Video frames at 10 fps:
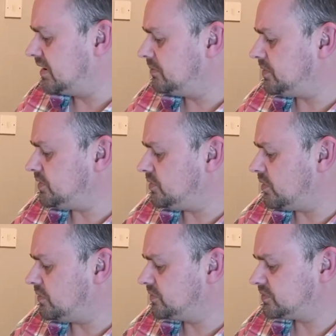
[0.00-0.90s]
but you
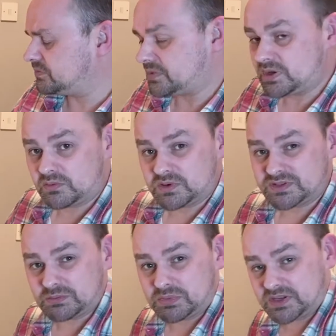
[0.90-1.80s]
also might want
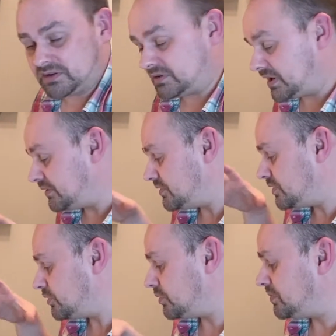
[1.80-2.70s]
to play your energy
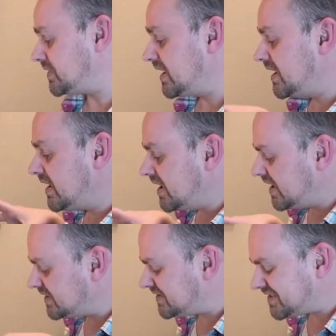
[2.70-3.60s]
cubes
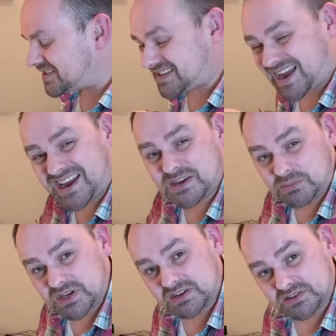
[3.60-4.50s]
into the
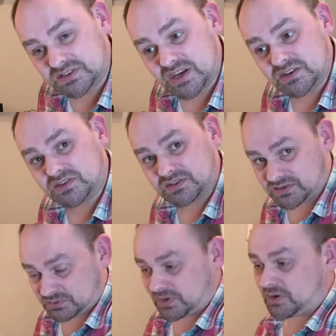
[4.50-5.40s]
tiebreaker section
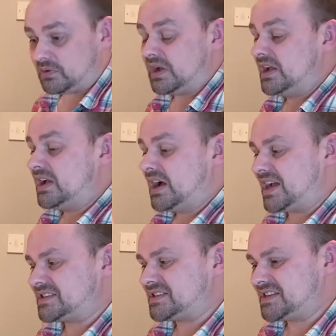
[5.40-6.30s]
as well.
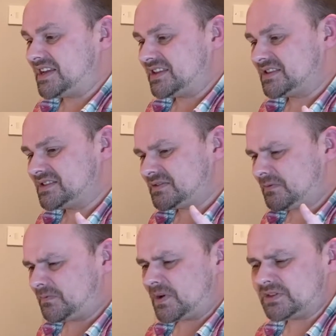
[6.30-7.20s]
As I say, this is
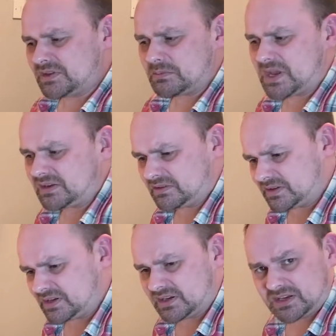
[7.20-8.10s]

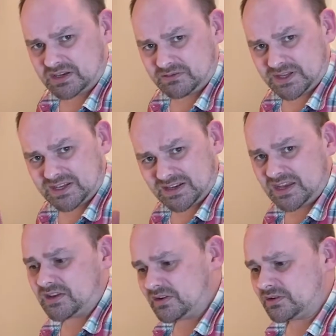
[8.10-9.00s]
fundamentally a kind of like an
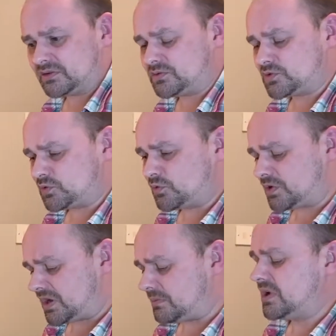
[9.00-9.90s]
area control
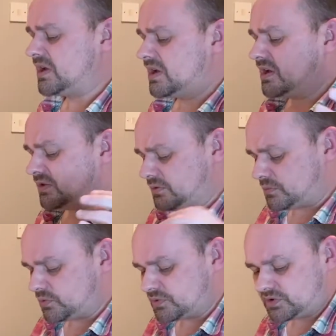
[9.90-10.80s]
game. The
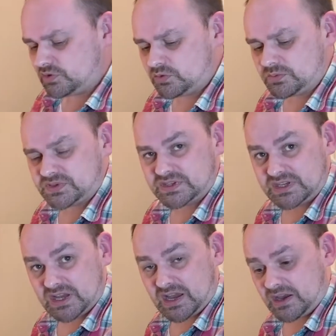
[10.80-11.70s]
more cubes that
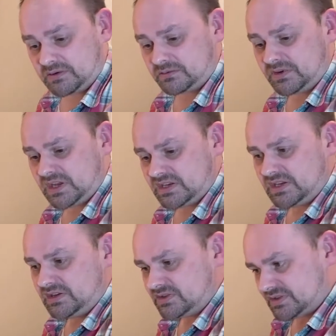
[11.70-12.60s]
you have in
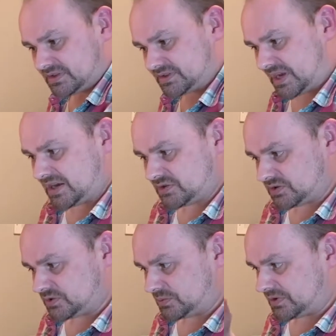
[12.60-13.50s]
each of the
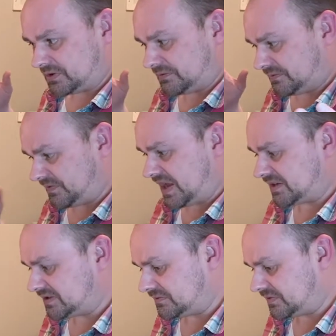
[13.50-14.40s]
sections will
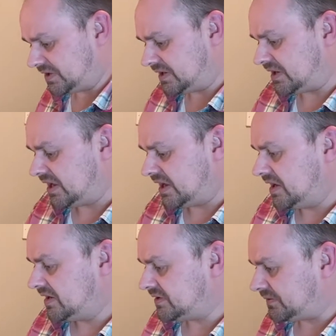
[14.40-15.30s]
effectively
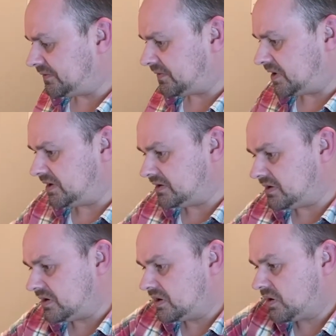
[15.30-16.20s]
define
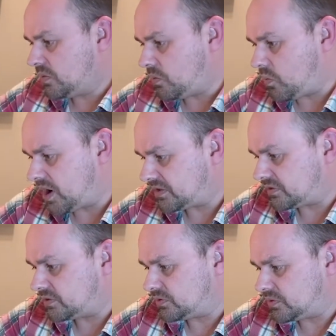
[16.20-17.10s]
whether
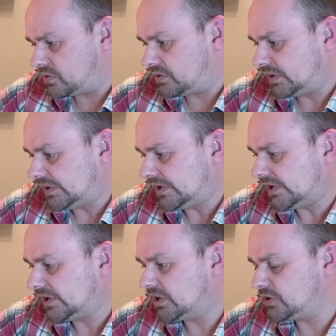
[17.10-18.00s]
or not
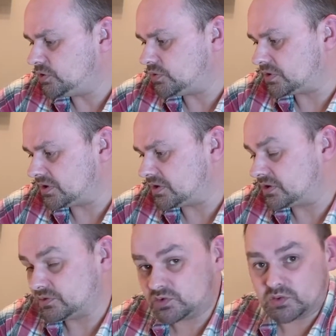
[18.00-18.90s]
you are going to
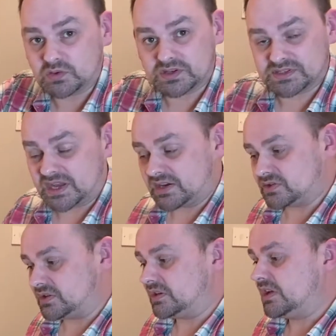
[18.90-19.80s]
control a
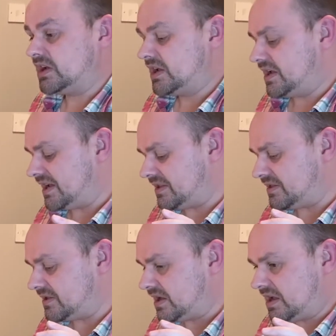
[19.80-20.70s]
section.
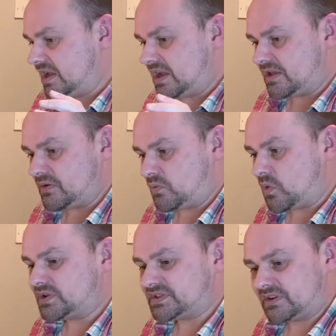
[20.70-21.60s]

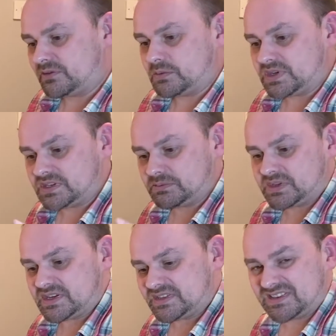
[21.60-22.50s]
Once everybody's
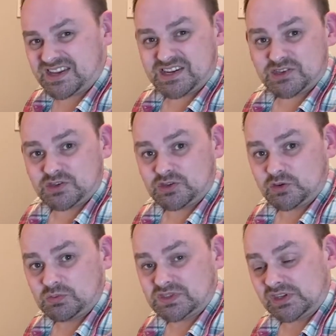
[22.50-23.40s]
placed their energy
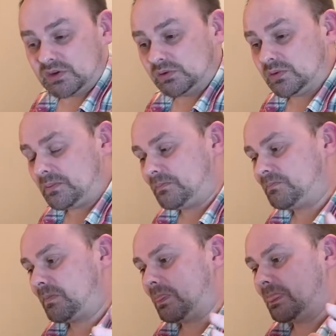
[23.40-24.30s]
cubes down,
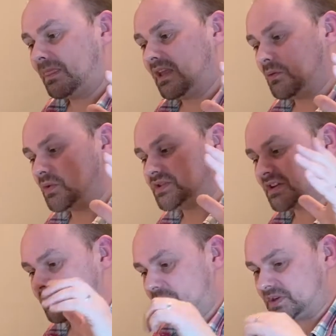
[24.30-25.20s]
and once
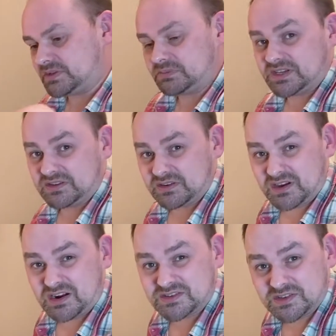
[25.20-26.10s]
everybody's played their
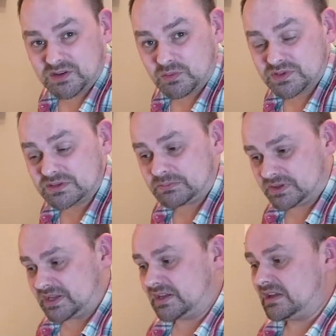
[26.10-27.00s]
cards that they want to
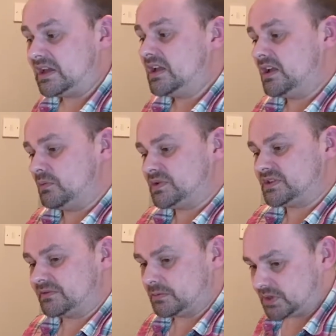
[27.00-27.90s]
play, and once
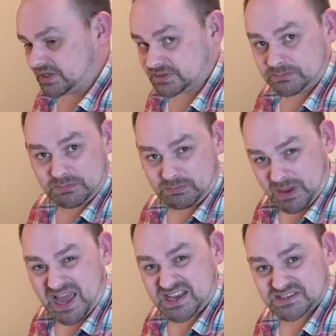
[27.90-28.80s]
everybody has
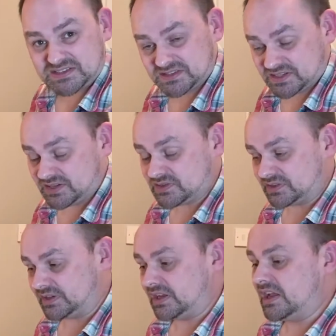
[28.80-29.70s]
passed, essentially,